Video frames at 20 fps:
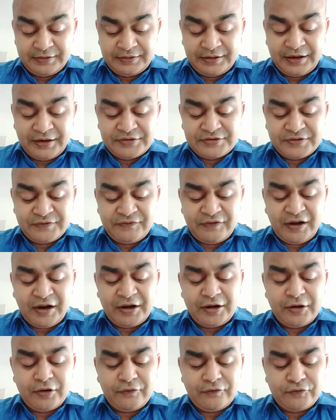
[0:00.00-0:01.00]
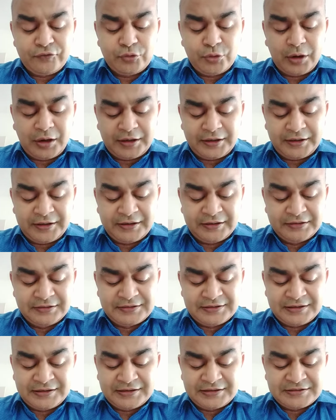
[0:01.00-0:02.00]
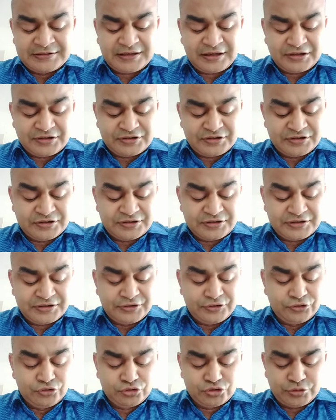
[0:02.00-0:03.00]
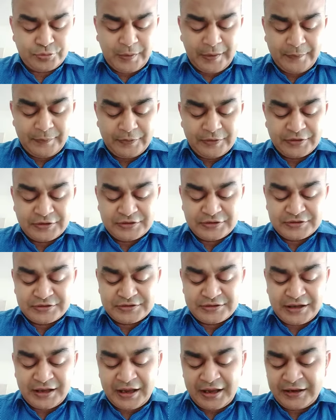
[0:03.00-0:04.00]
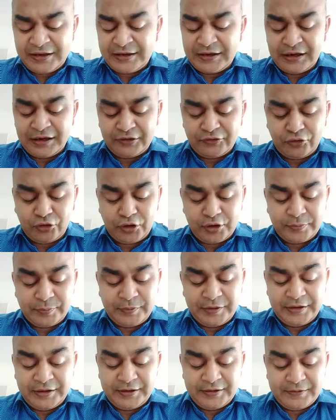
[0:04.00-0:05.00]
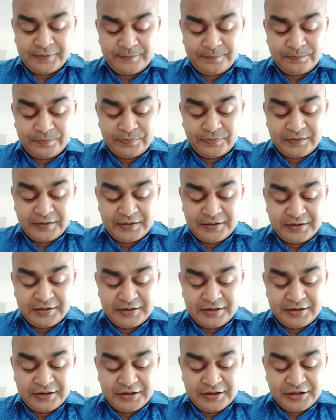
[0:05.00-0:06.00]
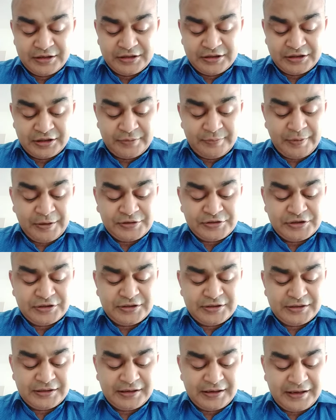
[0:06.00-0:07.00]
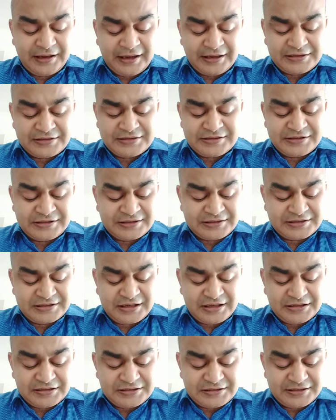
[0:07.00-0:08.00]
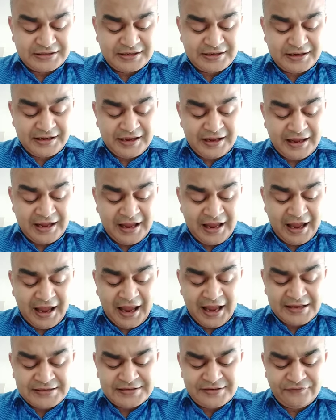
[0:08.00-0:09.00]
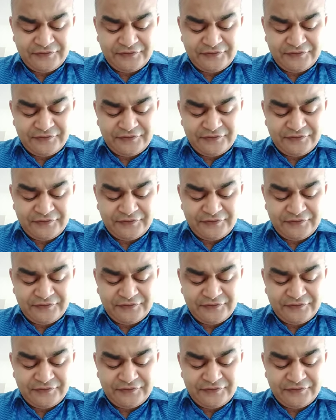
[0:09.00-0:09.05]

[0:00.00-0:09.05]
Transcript: there is a flurry of new articles and discussions in newspapers and electronic media. The budget gets discussed as